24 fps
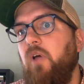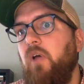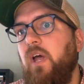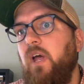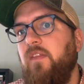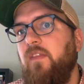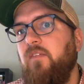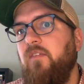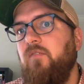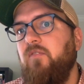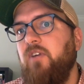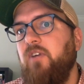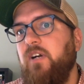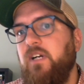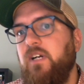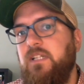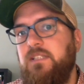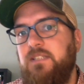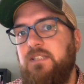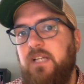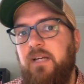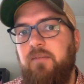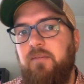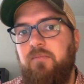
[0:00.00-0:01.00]
at the very
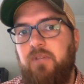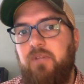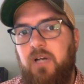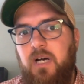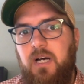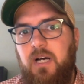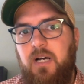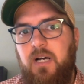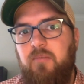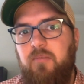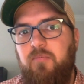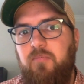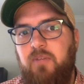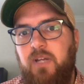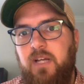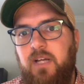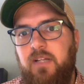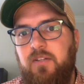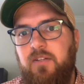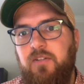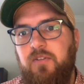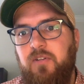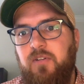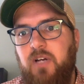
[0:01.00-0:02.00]
same time
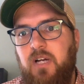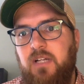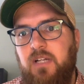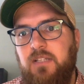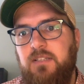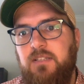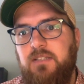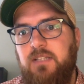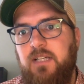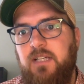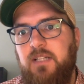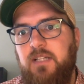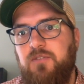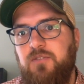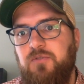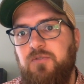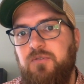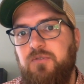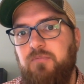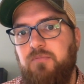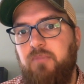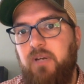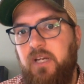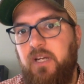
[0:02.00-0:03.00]
that the United States
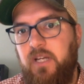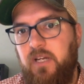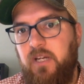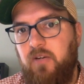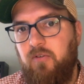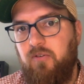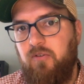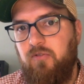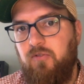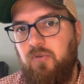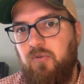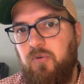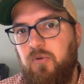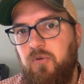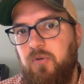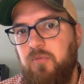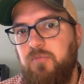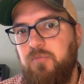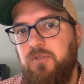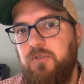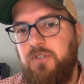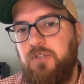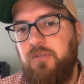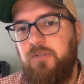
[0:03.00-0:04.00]
was making
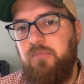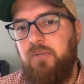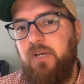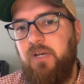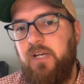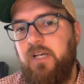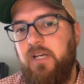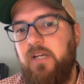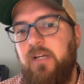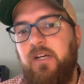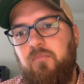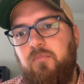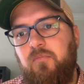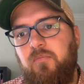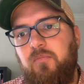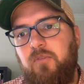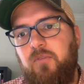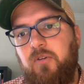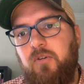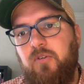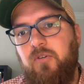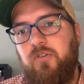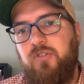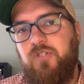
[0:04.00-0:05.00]
reforms to make,
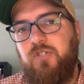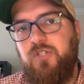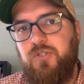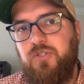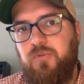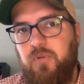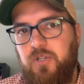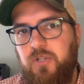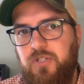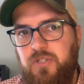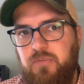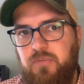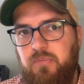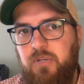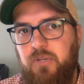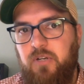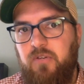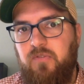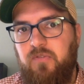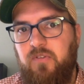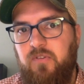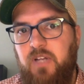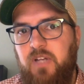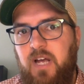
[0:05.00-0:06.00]
the situation better
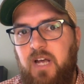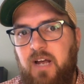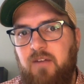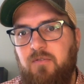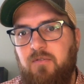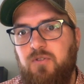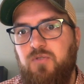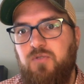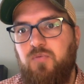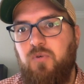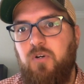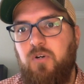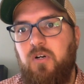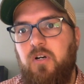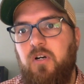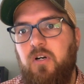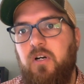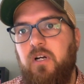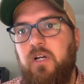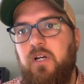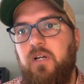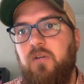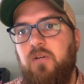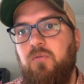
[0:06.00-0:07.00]
for the average
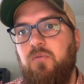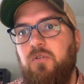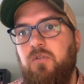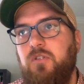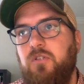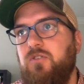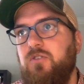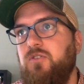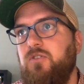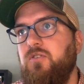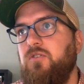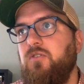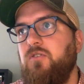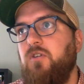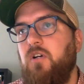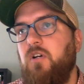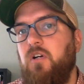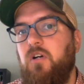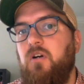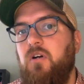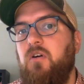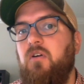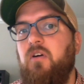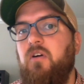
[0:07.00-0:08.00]
worker, it was
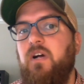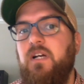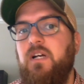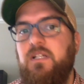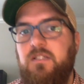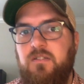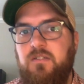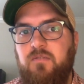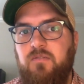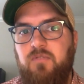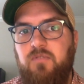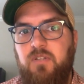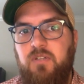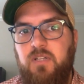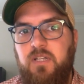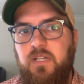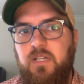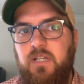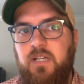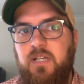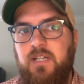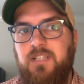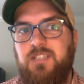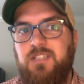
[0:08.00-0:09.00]

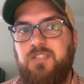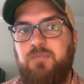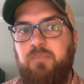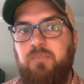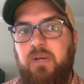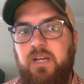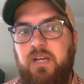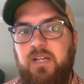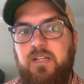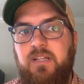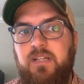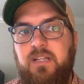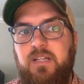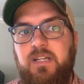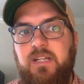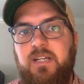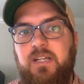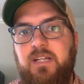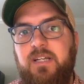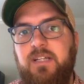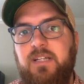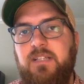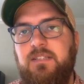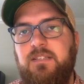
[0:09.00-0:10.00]
aggressively expanding
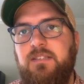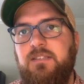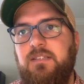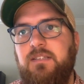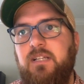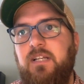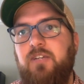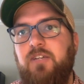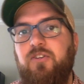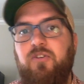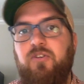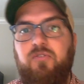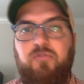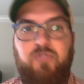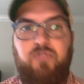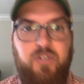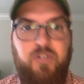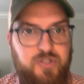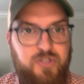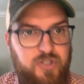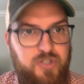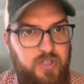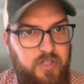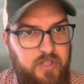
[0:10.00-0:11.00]
its
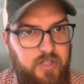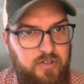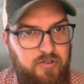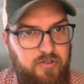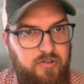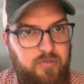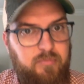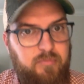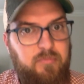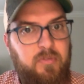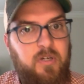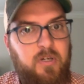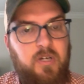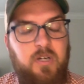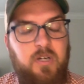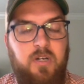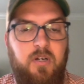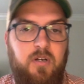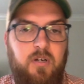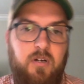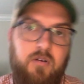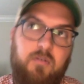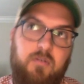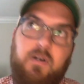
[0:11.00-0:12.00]
interventionism
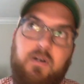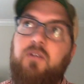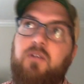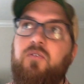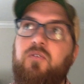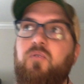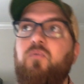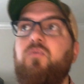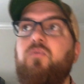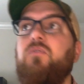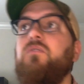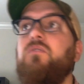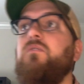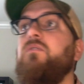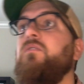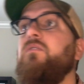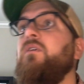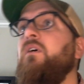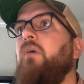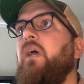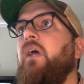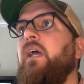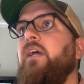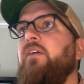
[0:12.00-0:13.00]
around the world.
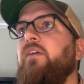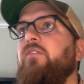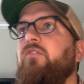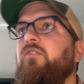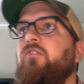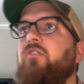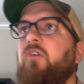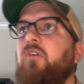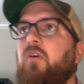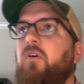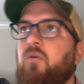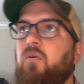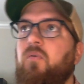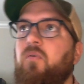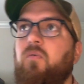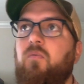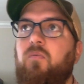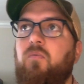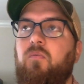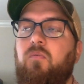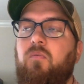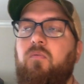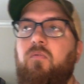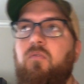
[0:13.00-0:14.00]
And so
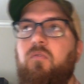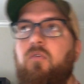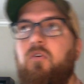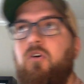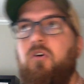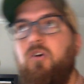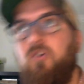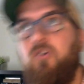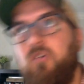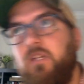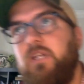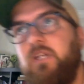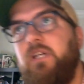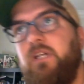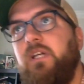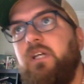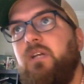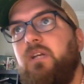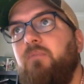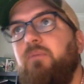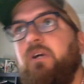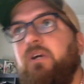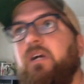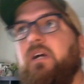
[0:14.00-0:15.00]
early in
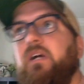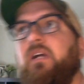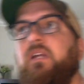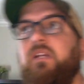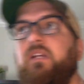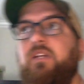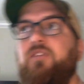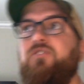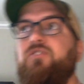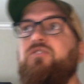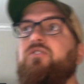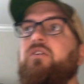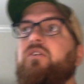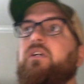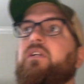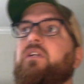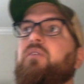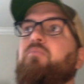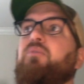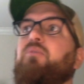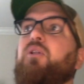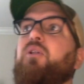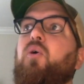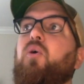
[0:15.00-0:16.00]
American history,
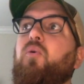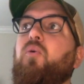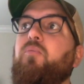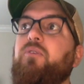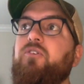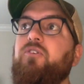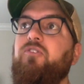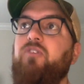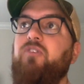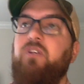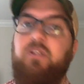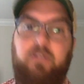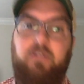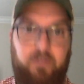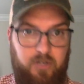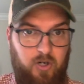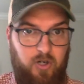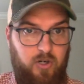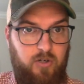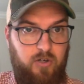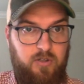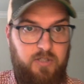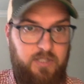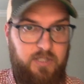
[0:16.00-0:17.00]
diplomacy,
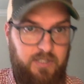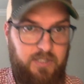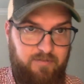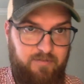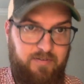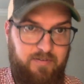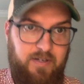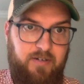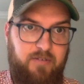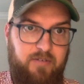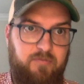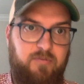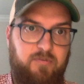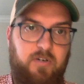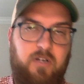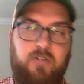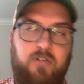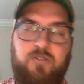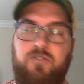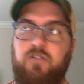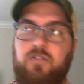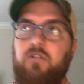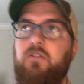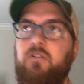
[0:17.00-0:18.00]
like founding
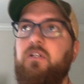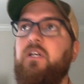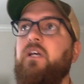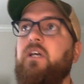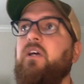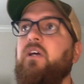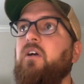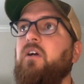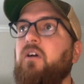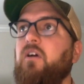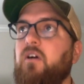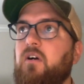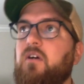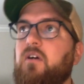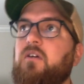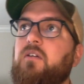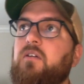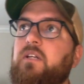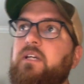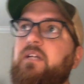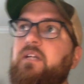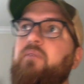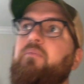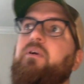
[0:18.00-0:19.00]
fathers
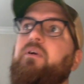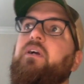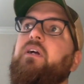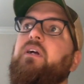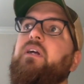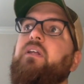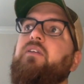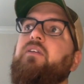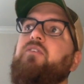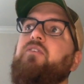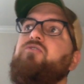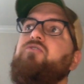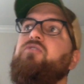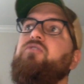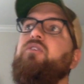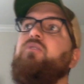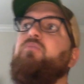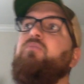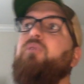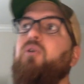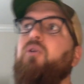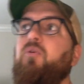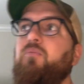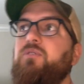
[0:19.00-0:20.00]
early in American history,
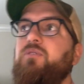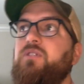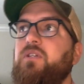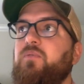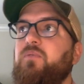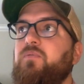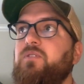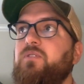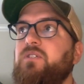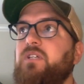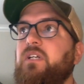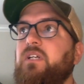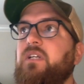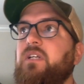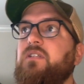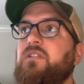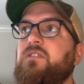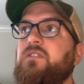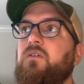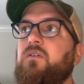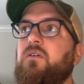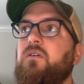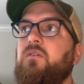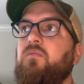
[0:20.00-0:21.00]
diplomacy was seen
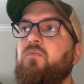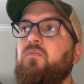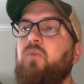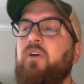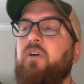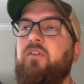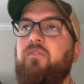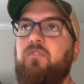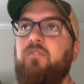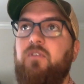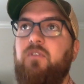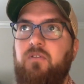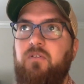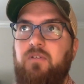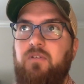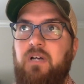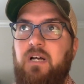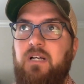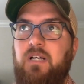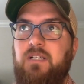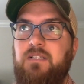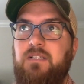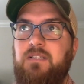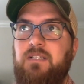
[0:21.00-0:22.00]
as a way for the
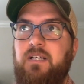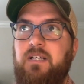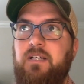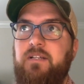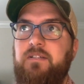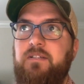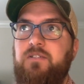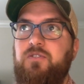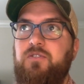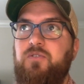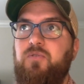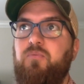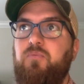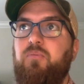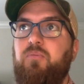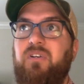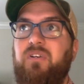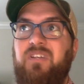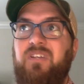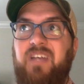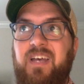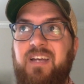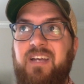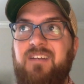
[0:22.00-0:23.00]
United States to
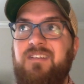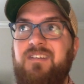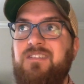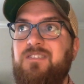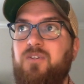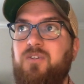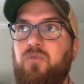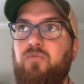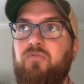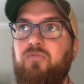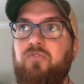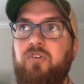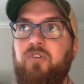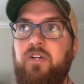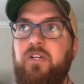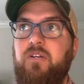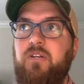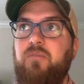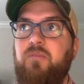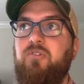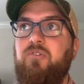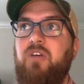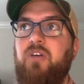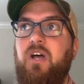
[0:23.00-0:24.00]
protect its own
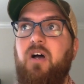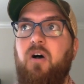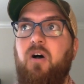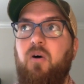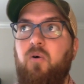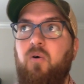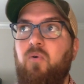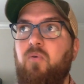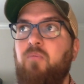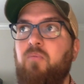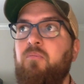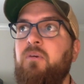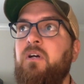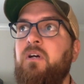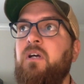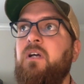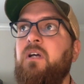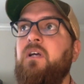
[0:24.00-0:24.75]
freedoms at home